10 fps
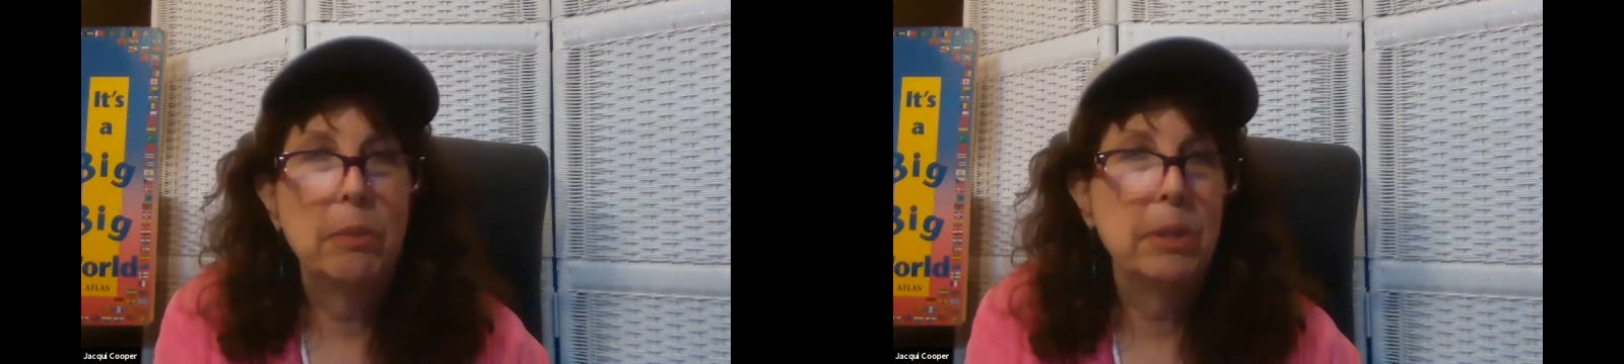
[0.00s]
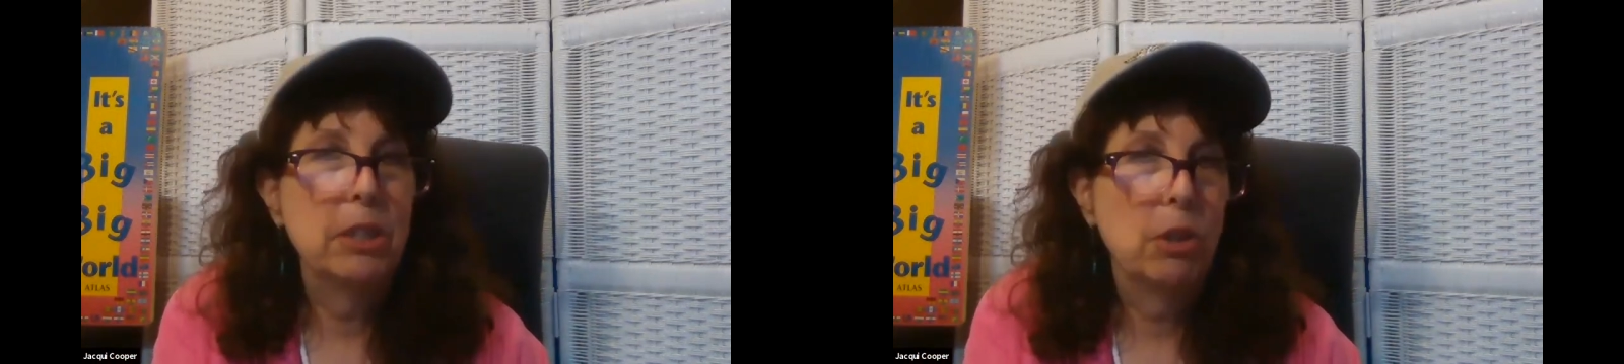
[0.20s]

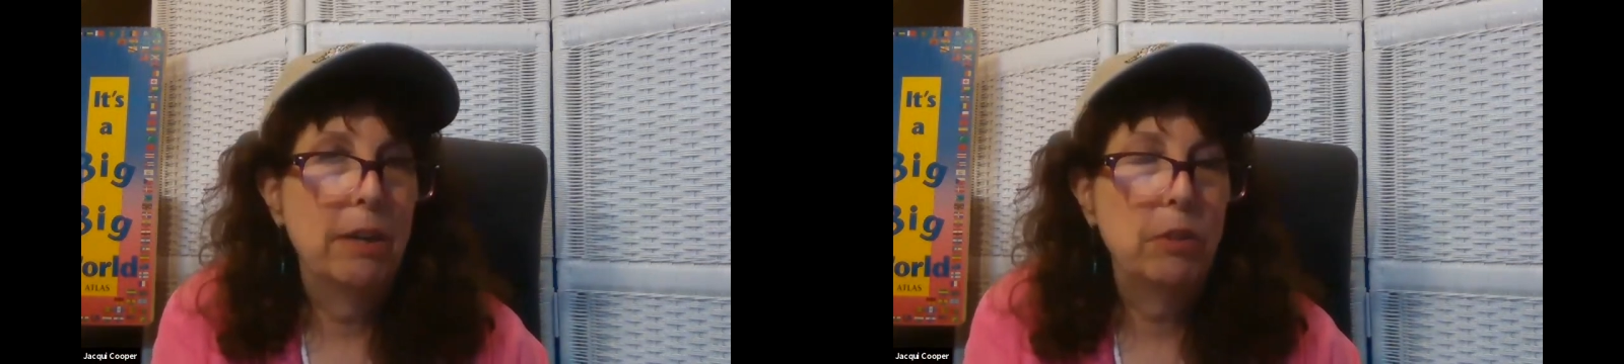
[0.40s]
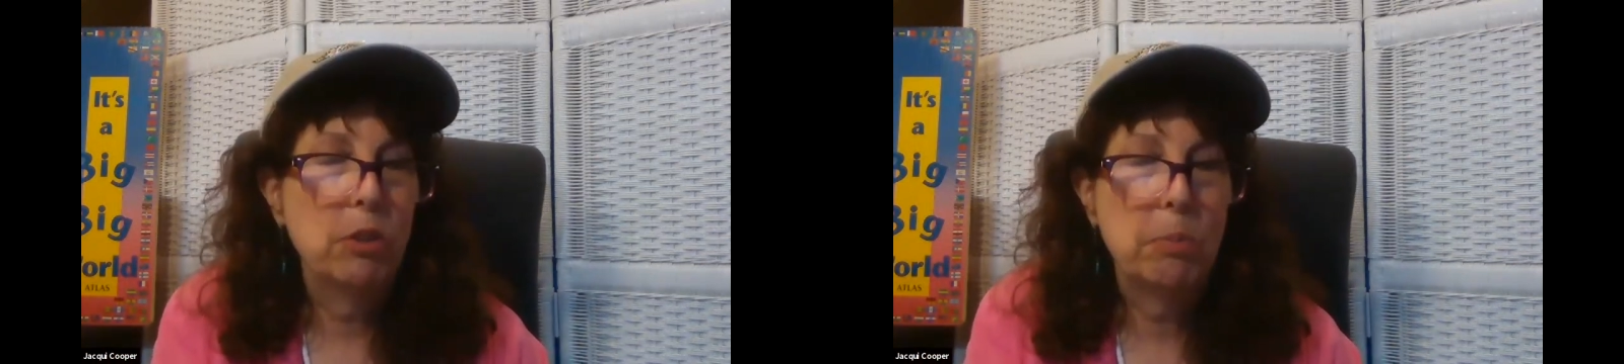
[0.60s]
I'm in the
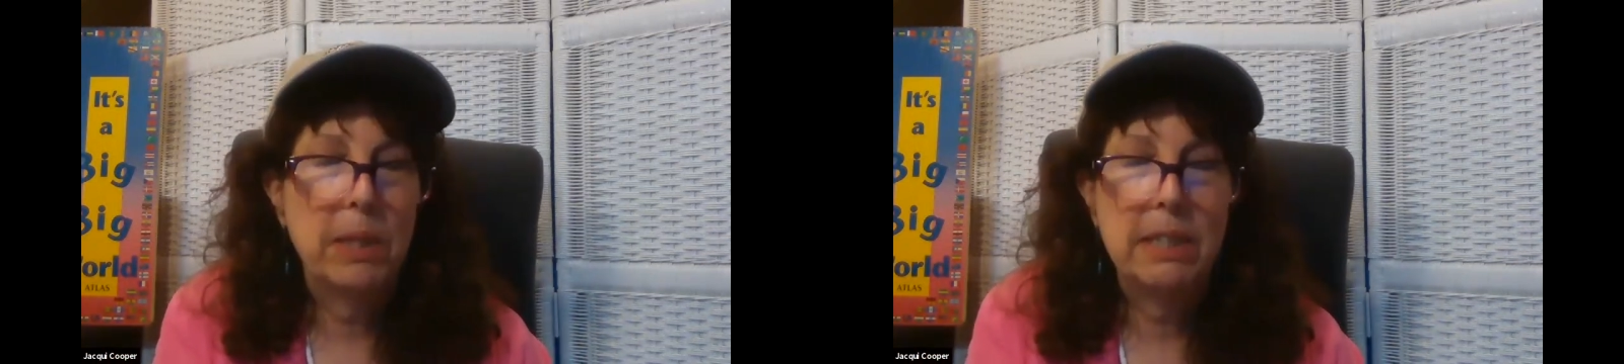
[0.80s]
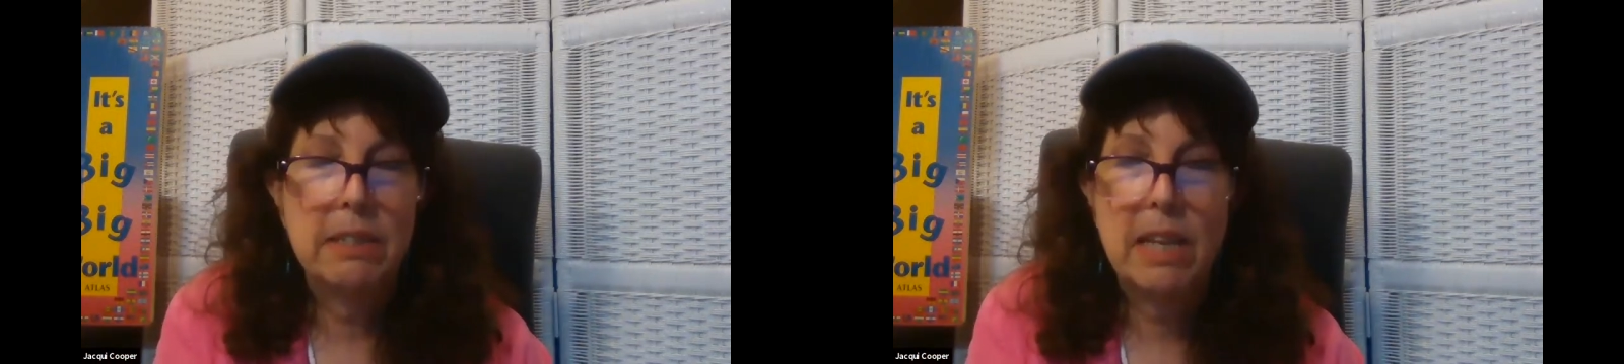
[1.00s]
travel
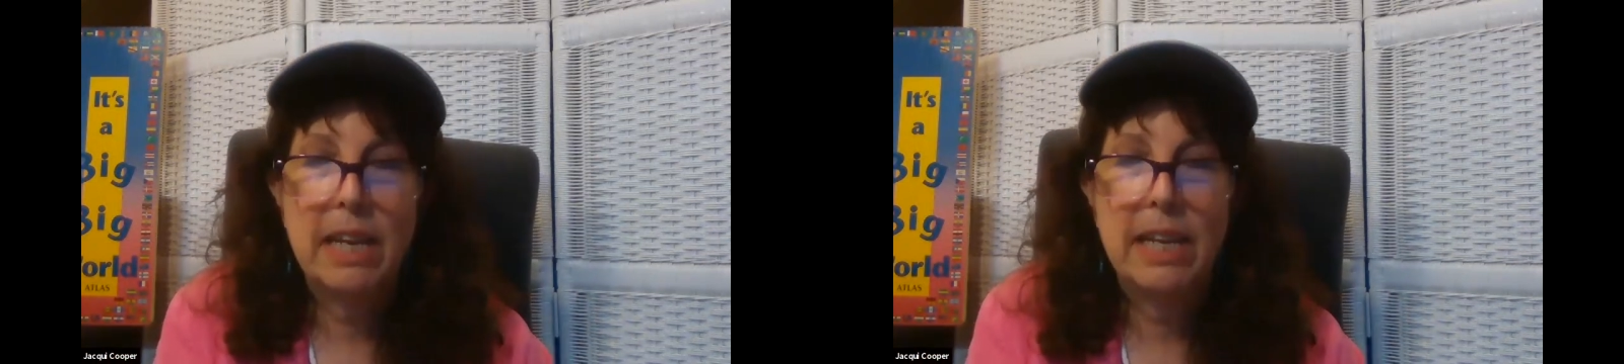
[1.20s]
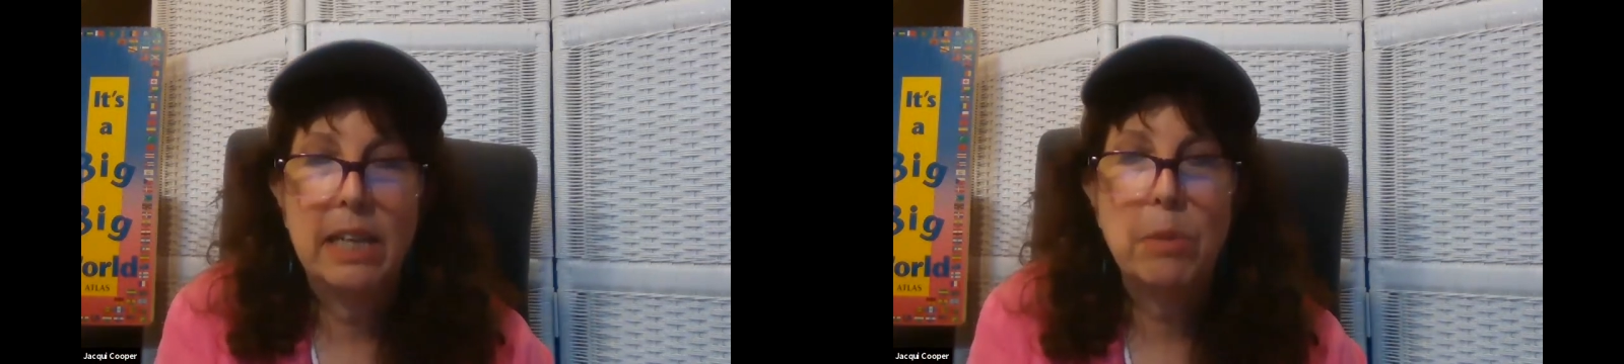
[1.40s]
space,
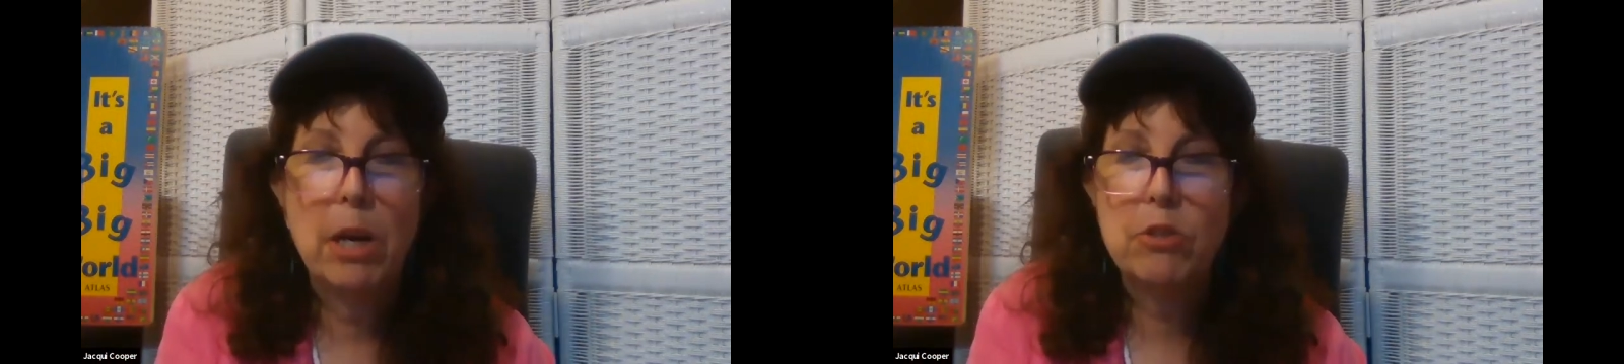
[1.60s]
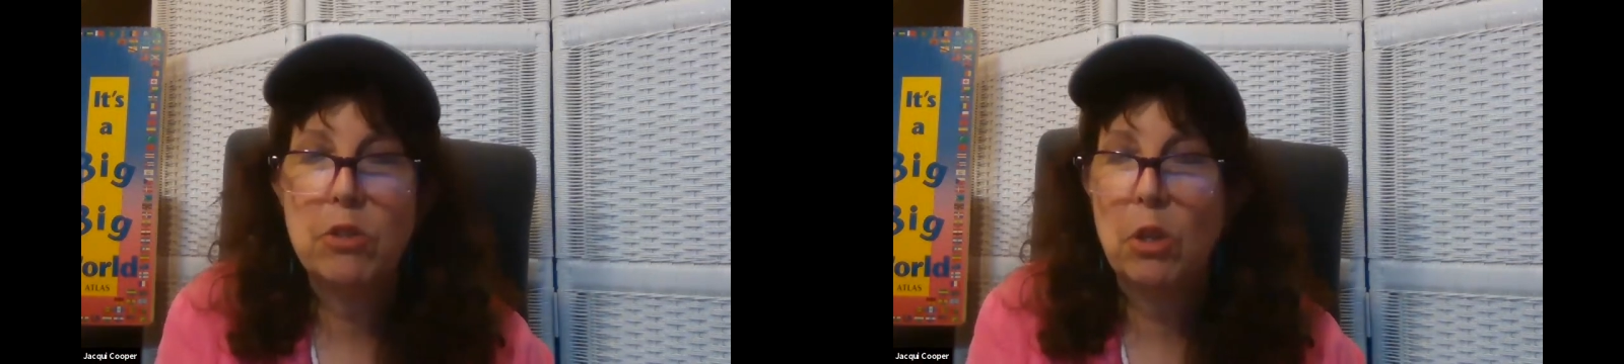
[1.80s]
and and I'm
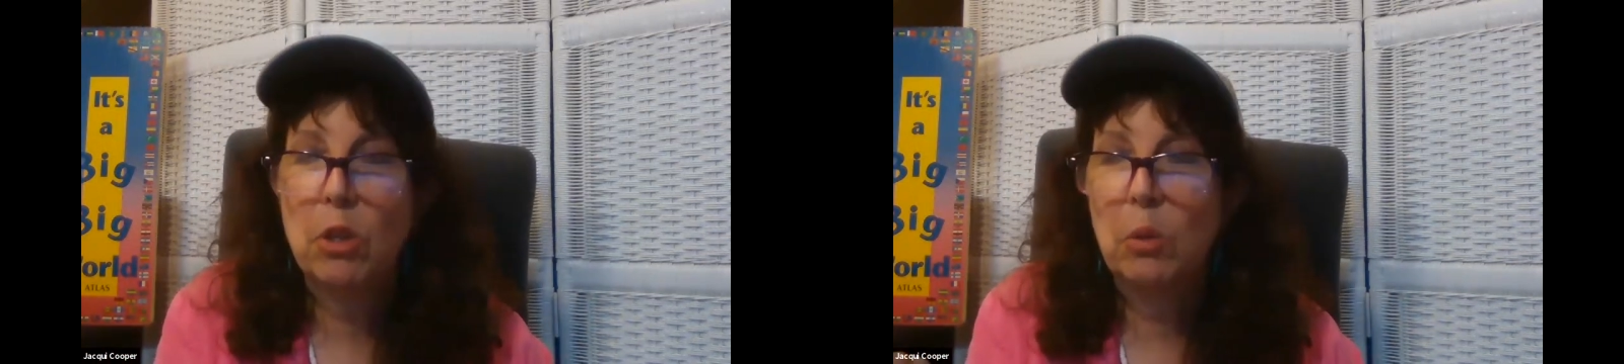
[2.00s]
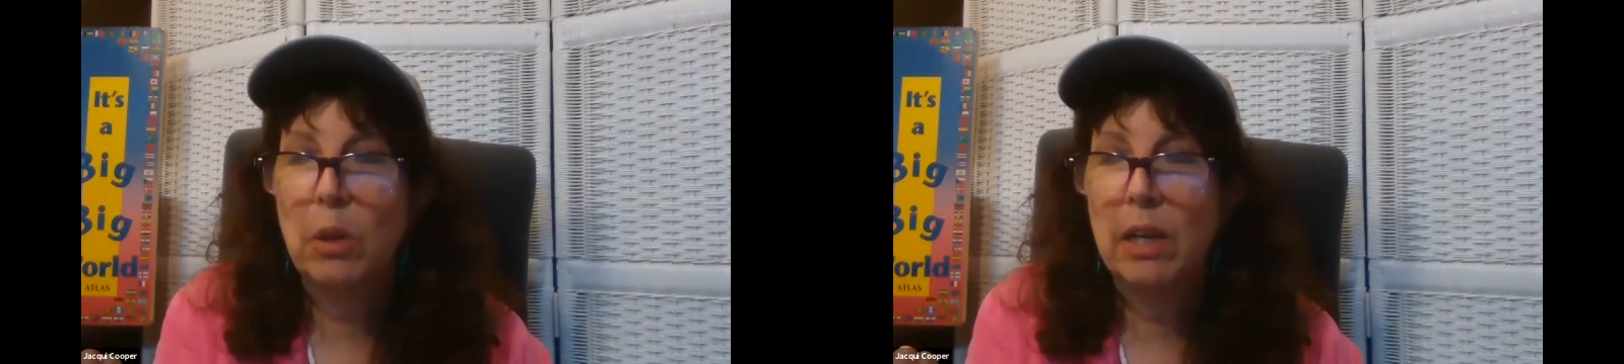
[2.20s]
also,